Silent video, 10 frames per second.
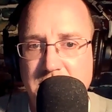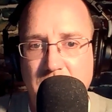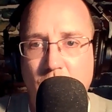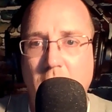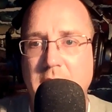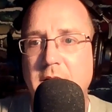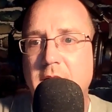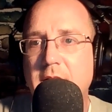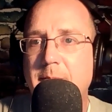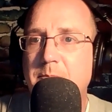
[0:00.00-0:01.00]
to what
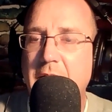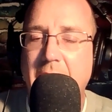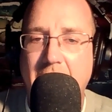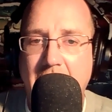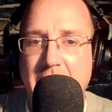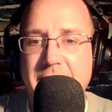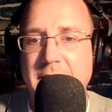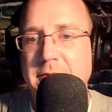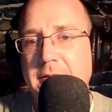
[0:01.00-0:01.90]
they have. And